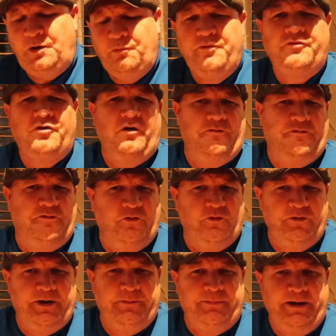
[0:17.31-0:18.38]
We've got
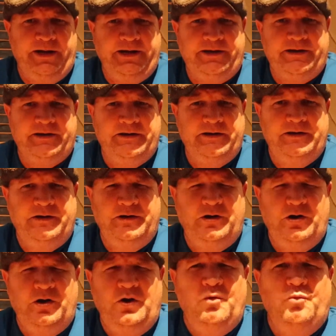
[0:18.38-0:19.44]
four at the back.
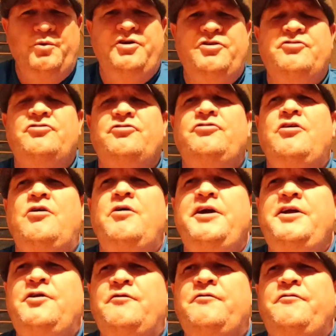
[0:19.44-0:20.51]
We
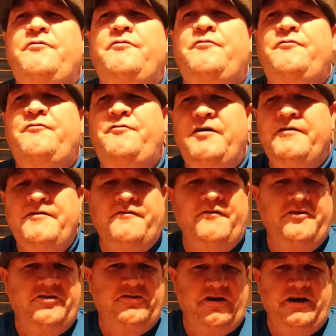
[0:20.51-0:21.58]
started off very,
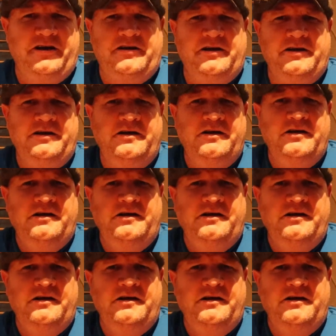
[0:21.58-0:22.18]
very shakily.